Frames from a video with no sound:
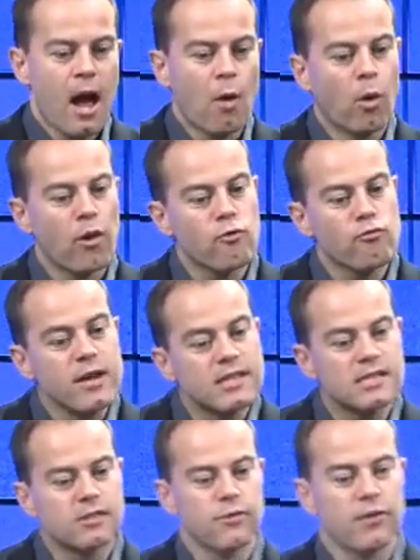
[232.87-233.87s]
And one of the
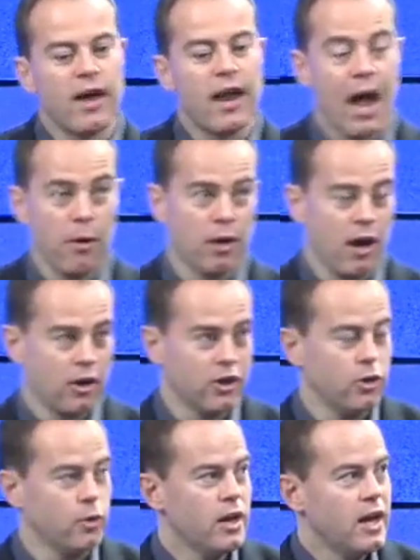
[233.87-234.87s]
reasons for that, I would
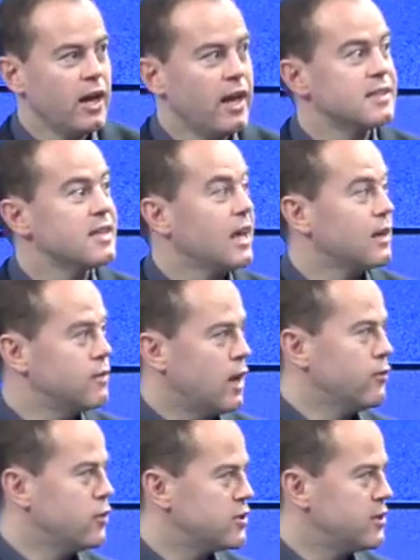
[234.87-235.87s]
argue, is a lack of
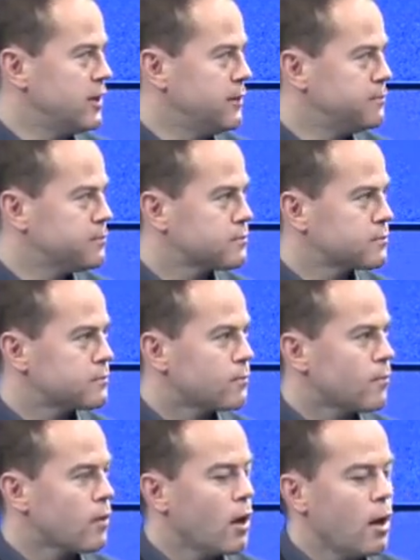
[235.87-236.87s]
diversity.
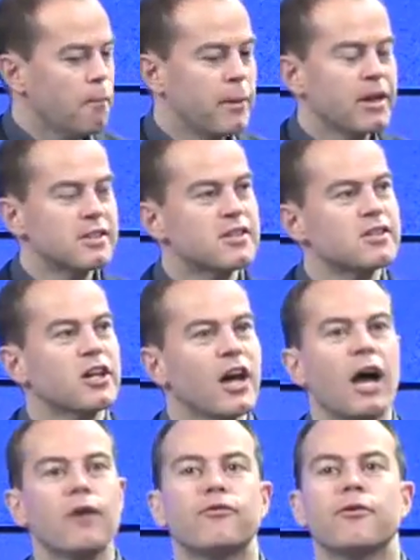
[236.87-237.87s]
Because there's a
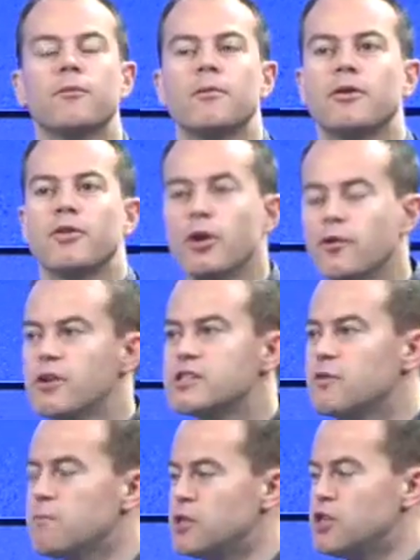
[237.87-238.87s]
guy from the
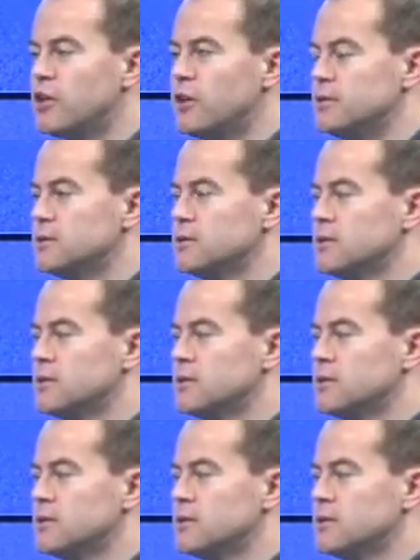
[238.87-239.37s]
University of Michigan